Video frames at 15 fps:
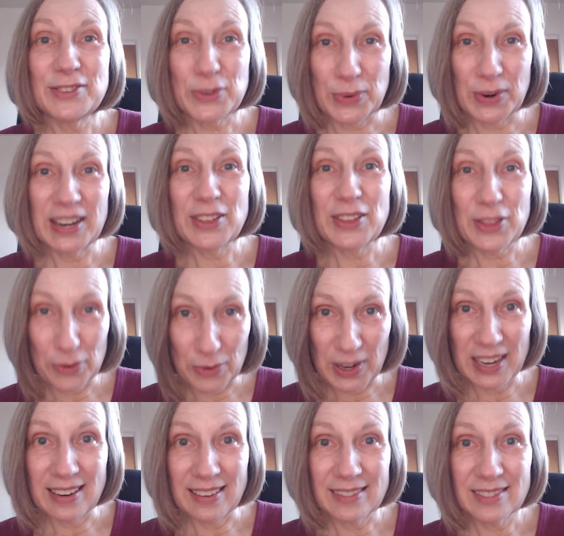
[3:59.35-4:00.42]

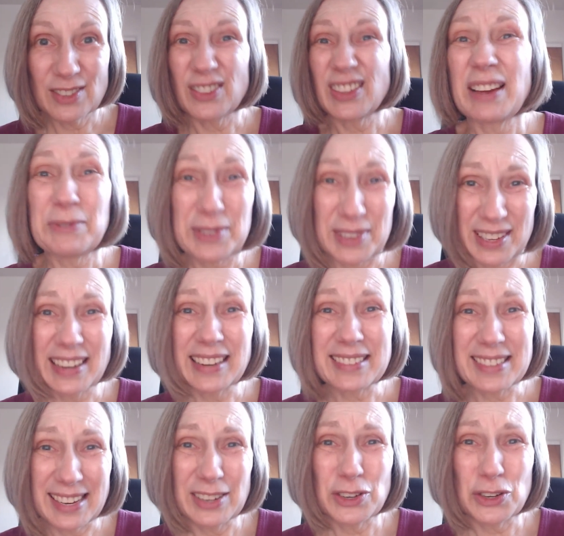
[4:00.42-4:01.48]
twenty-three. So was like a
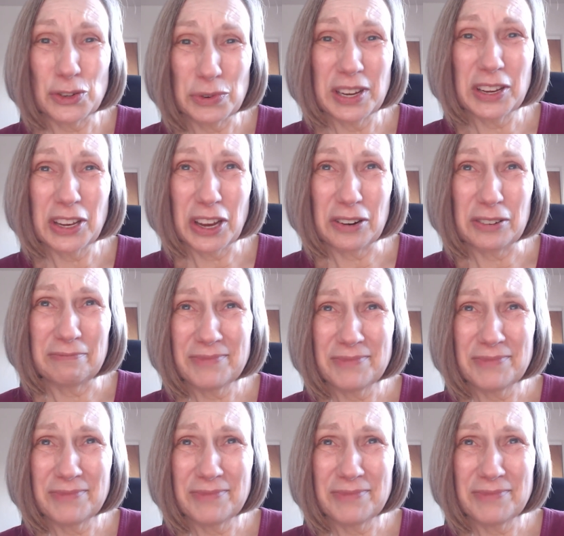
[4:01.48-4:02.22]
century ago.